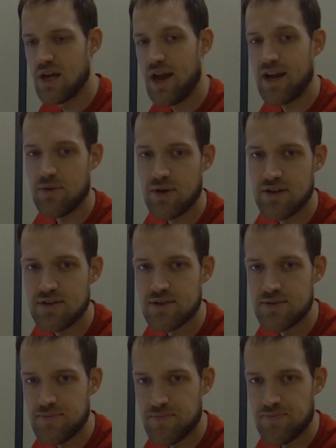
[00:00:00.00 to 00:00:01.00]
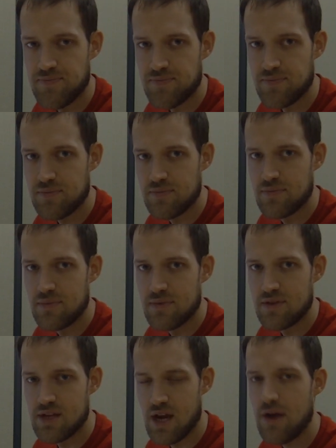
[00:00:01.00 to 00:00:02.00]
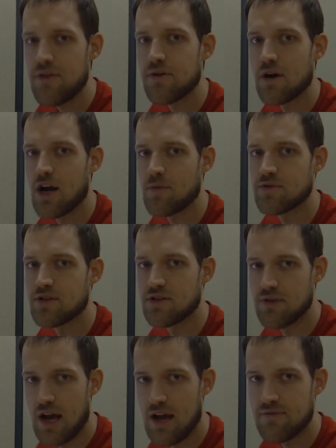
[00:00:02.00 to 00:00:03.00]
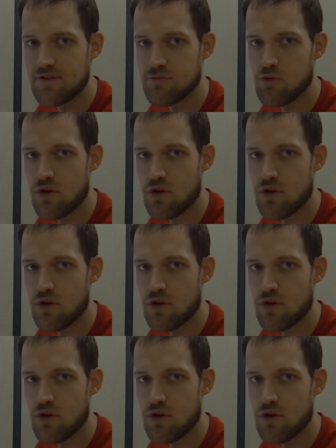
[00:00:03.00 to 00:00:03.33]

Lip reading: Anyways, the other option you have is